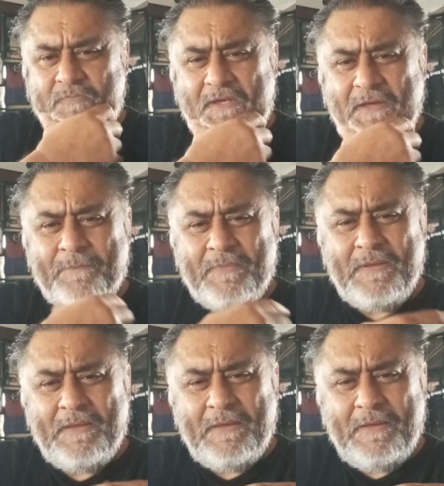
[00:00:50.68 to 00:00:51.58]
Okay?
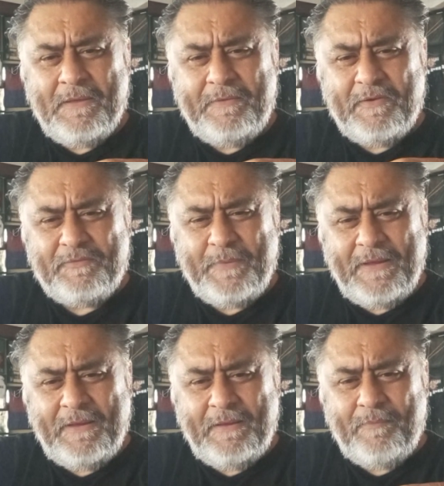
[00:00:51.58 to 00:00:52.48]
Does
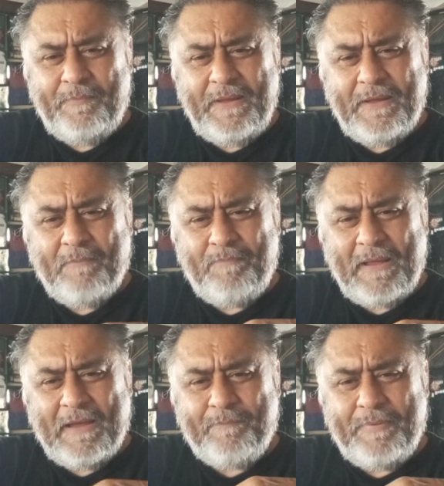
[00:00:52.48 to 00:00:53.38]
mean being a
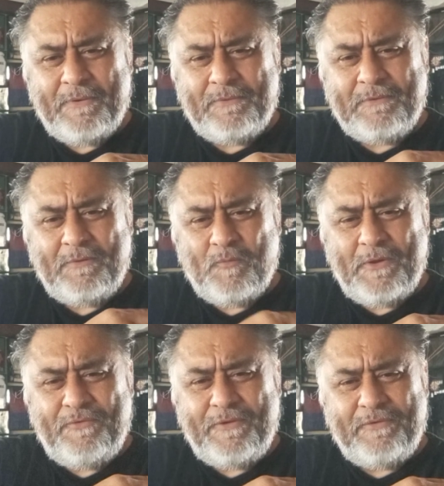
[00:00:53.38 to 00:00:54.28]
black belt in
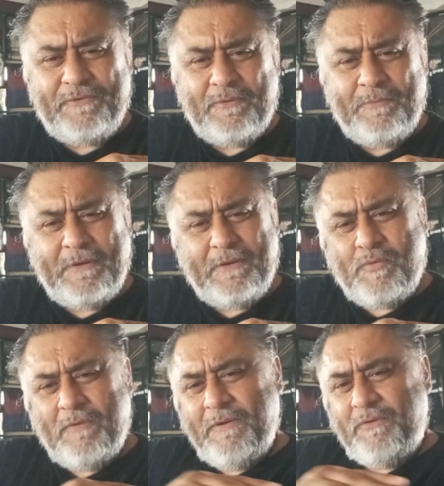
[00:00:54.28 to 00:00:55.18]
one system
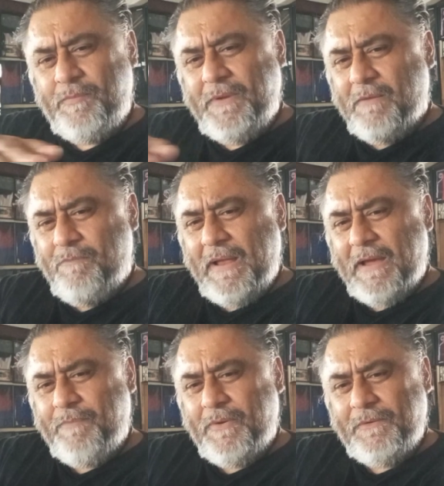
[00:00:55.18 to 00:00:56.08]
equivalent to being a
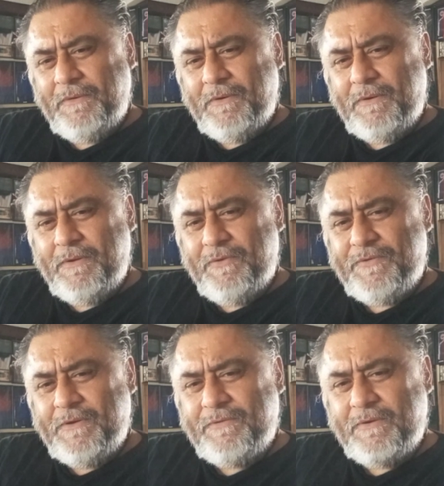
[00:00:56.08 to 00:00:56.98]
black belt in another
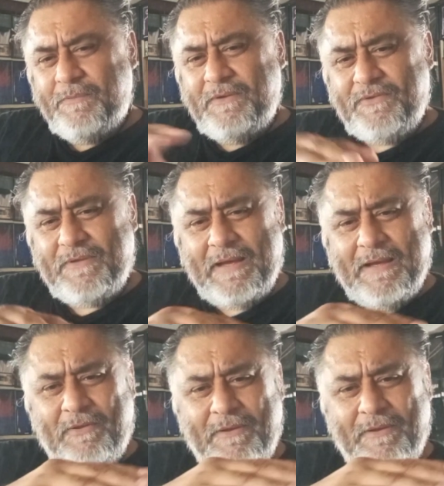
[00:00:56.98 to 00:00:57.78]
system and style,